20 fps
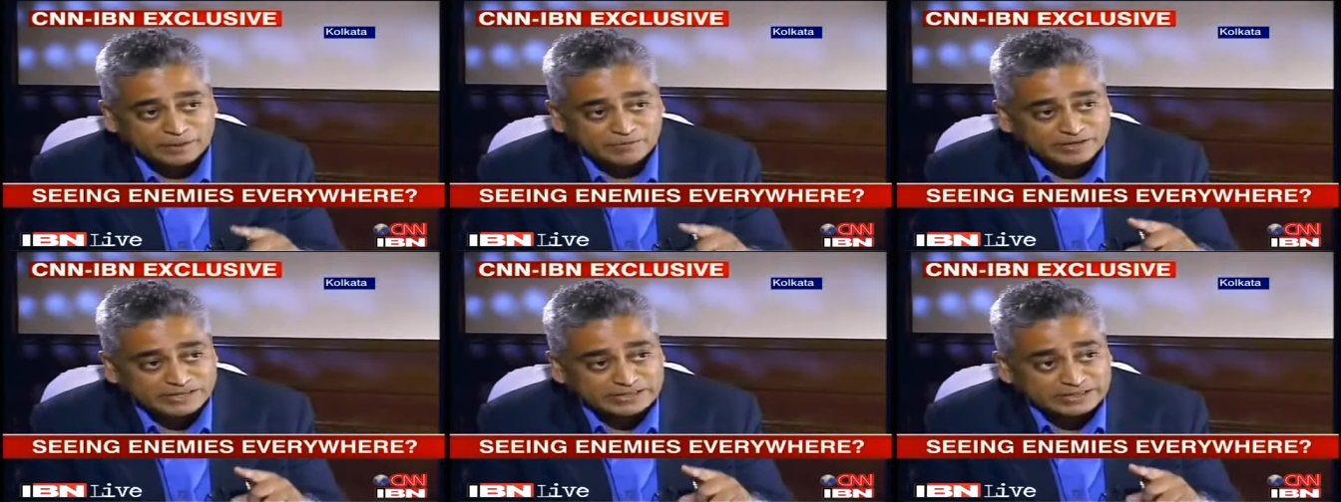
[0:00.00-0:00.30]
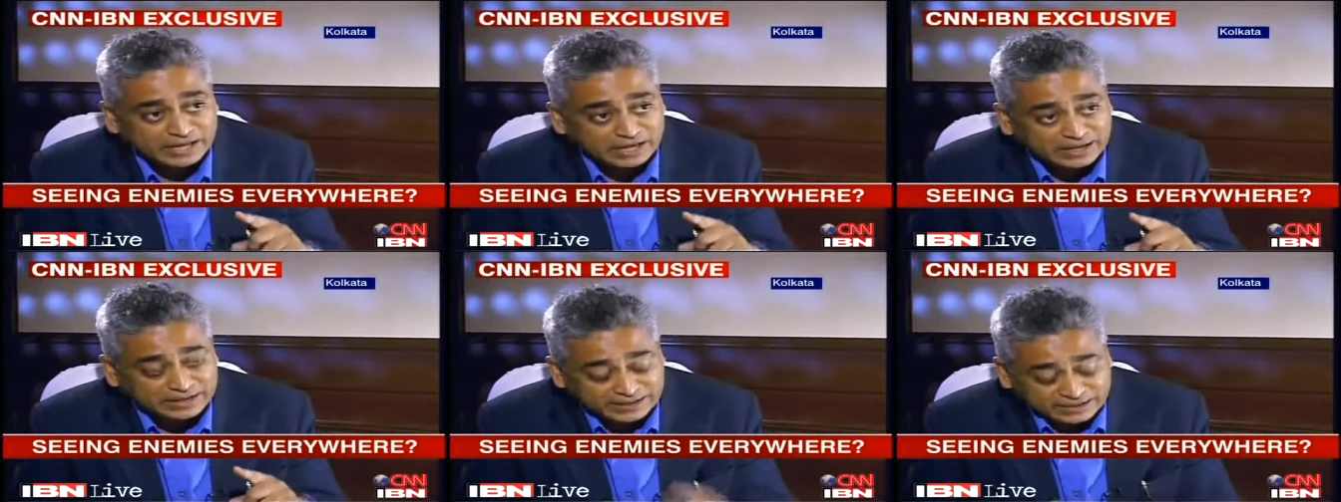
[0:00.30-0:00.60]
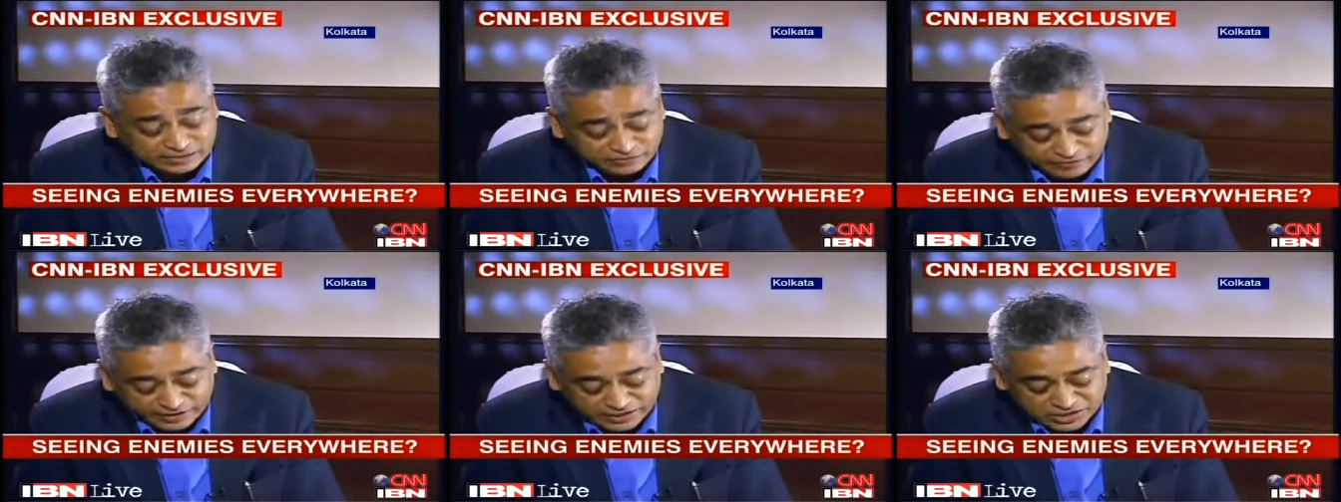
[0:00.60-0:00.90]
with lung
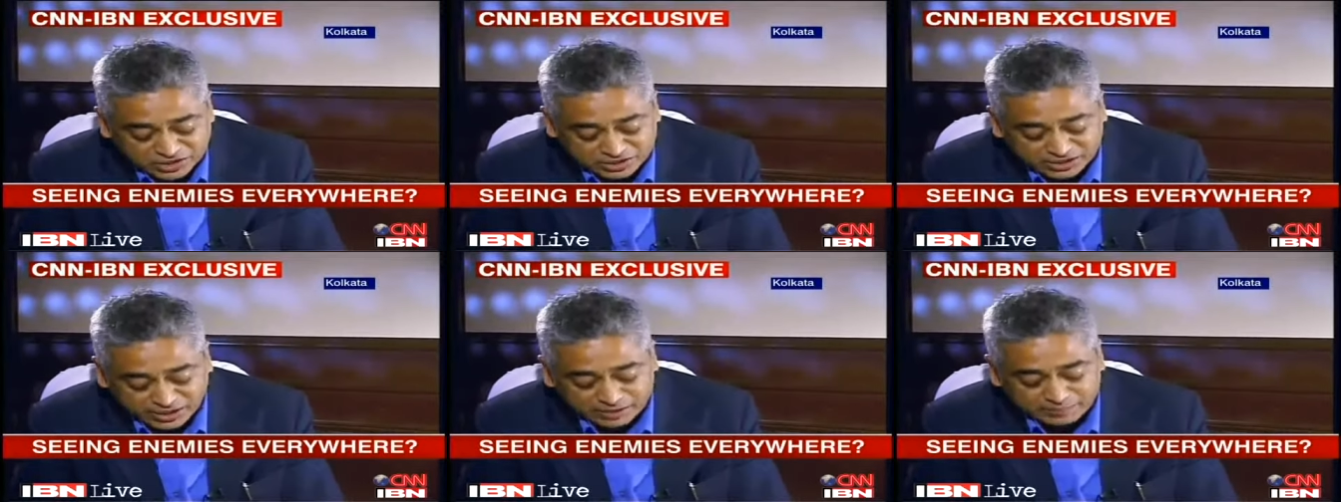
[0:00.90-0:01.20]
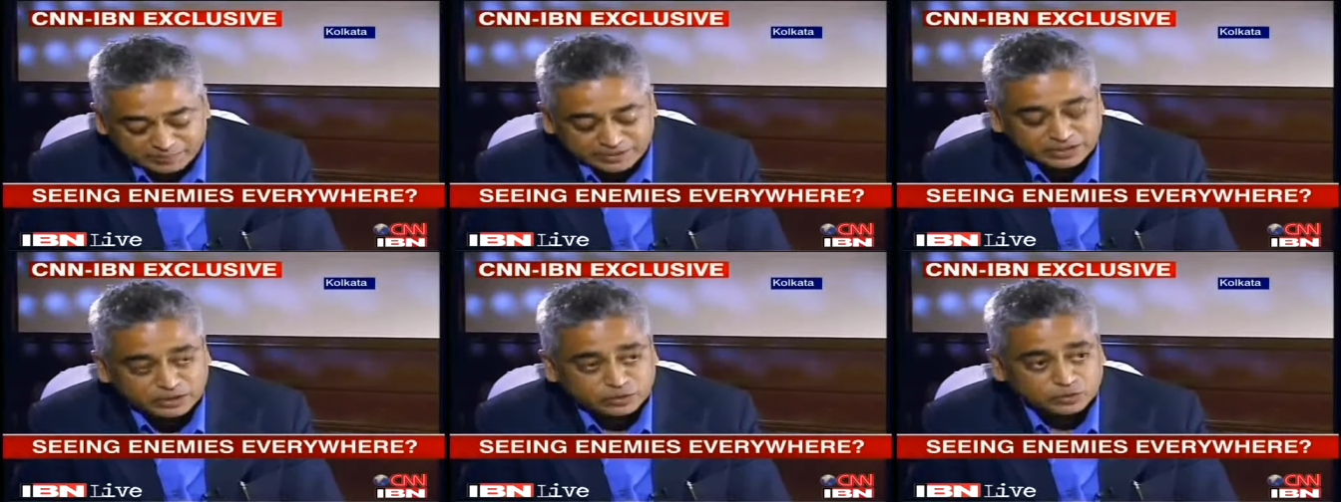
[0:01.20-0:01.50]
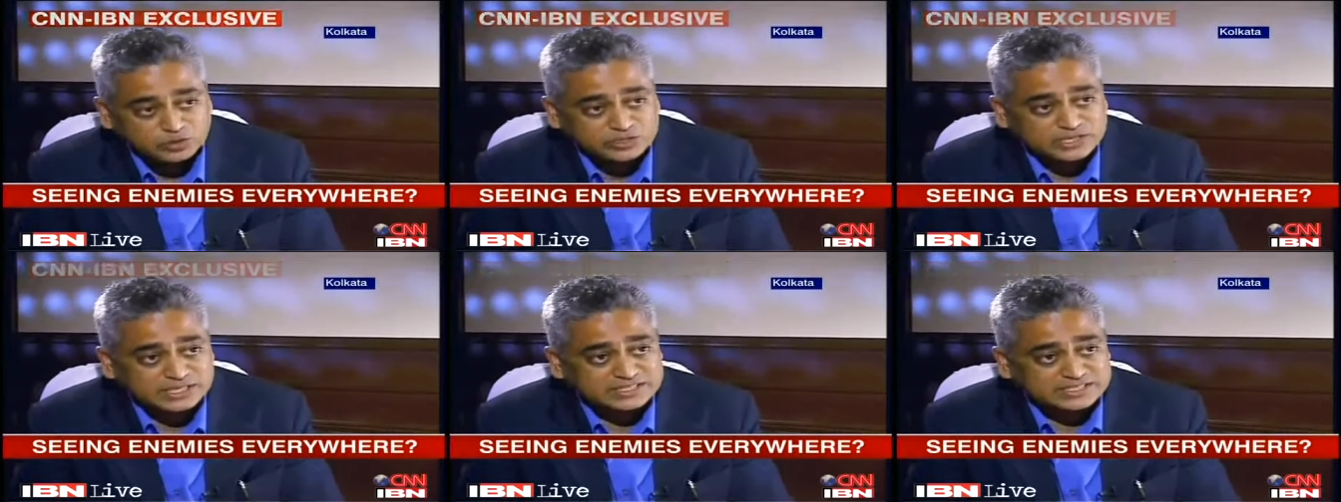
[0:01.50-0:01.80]
infection are being
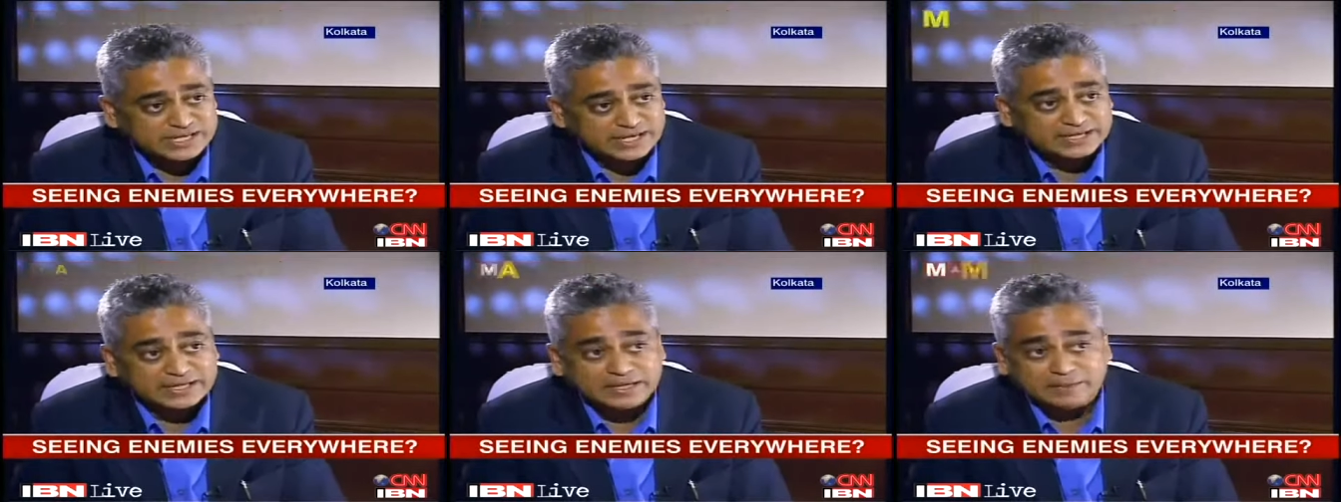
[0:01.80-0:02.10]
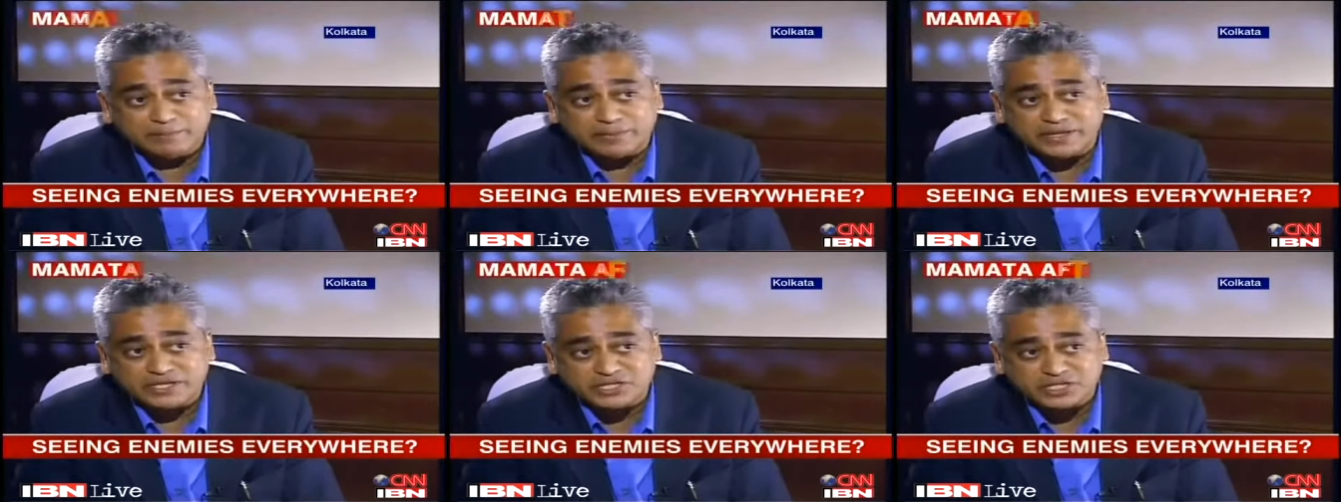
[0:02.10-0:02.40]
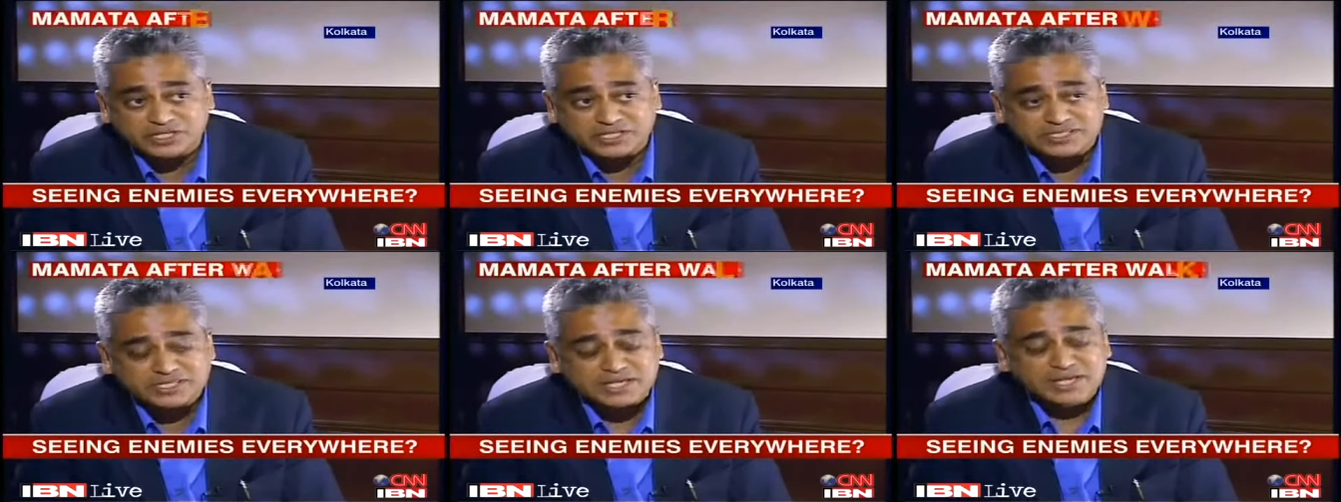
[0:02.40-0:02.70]
used as dengue
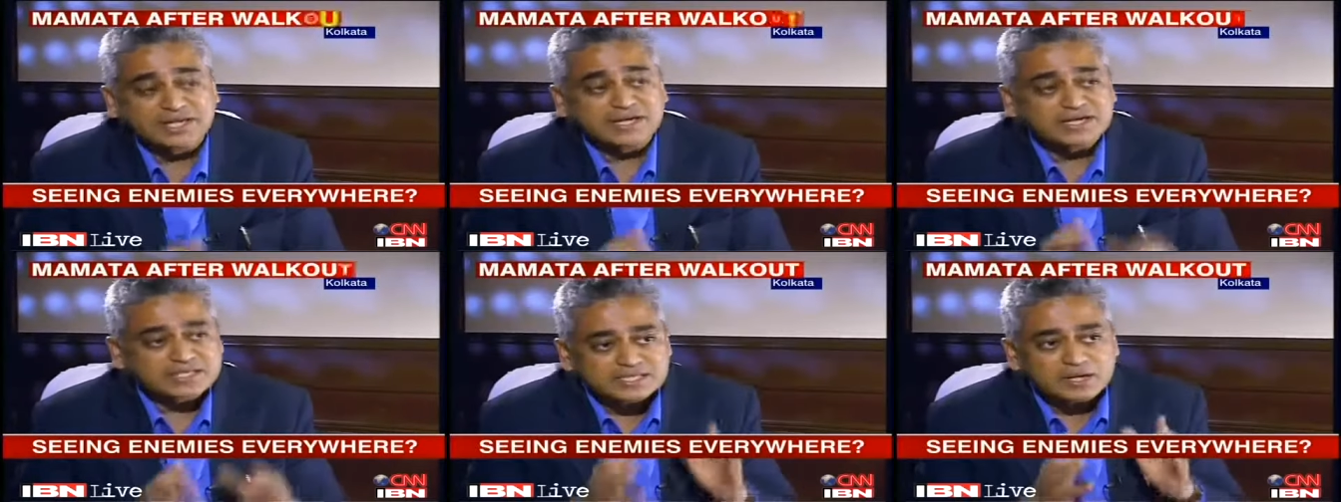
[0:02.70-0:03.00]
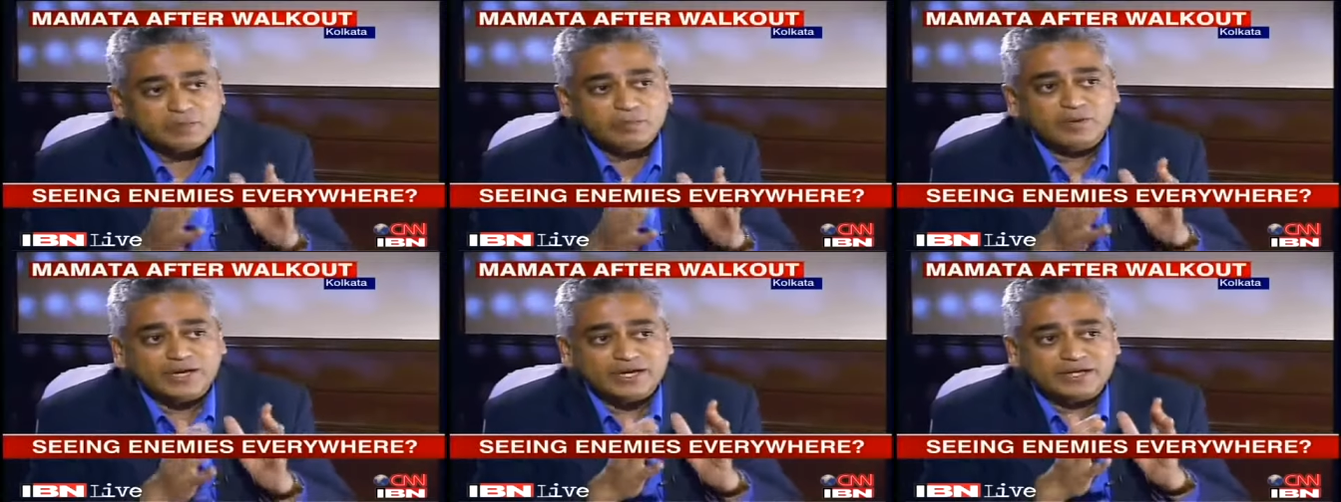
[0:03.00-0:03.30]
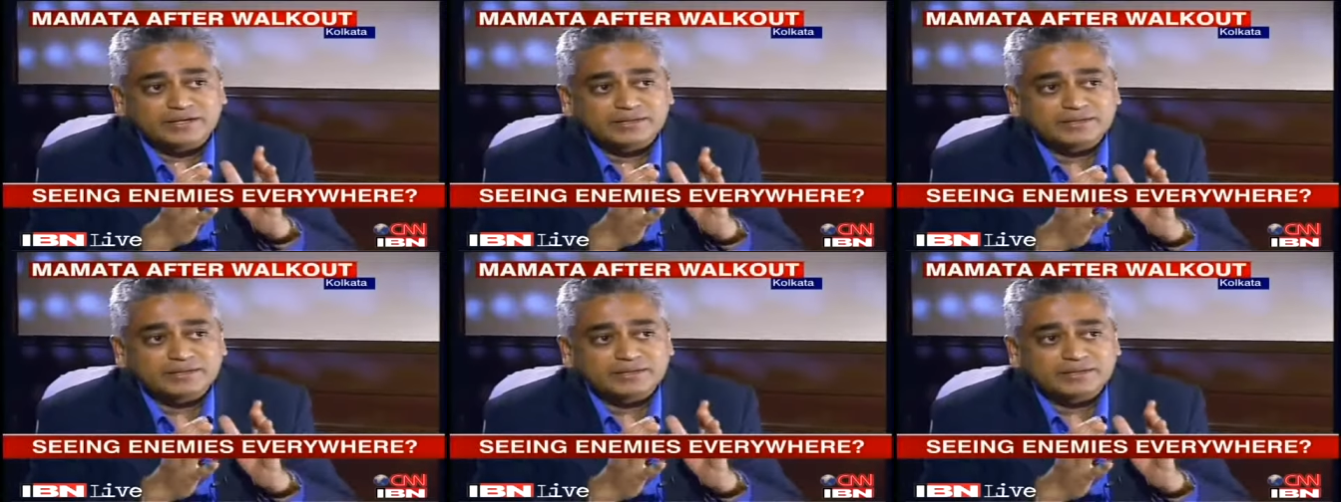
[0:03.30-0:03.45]
patients. Somewhere